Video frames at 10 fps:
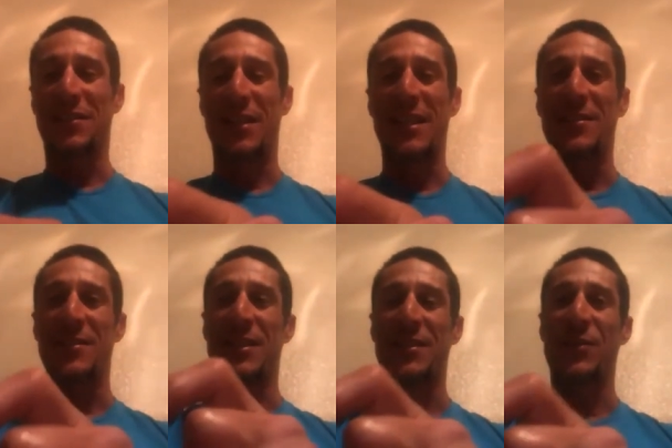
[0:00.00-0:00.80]

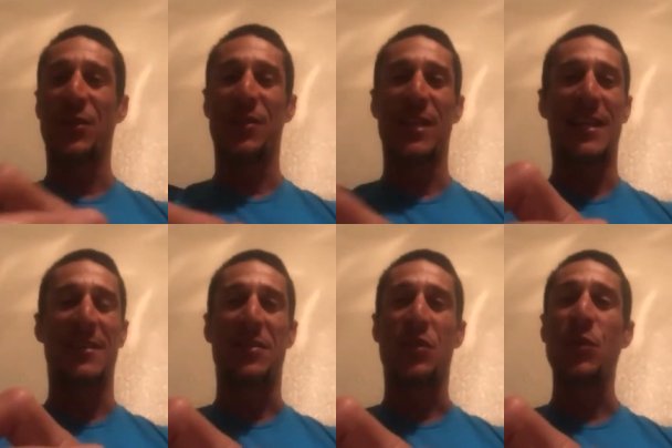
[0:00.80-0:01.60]
there's those
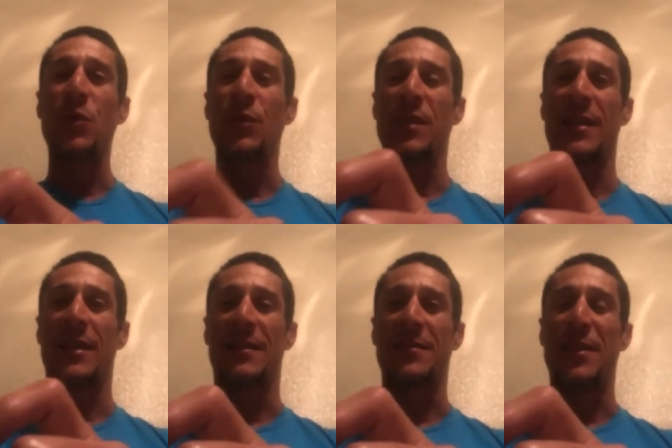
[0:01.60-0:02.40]
Zoot
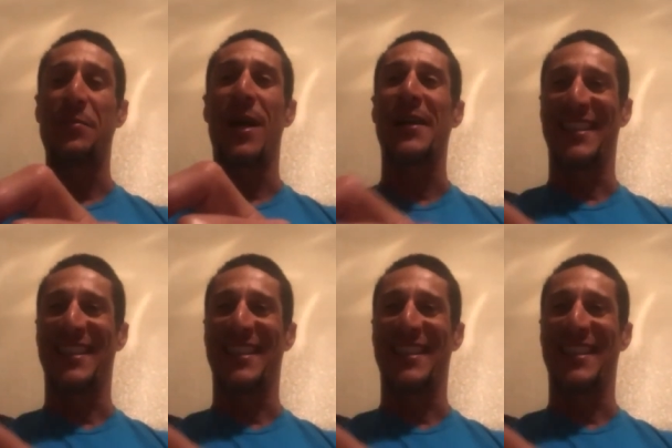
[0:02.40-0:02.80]
they're marked.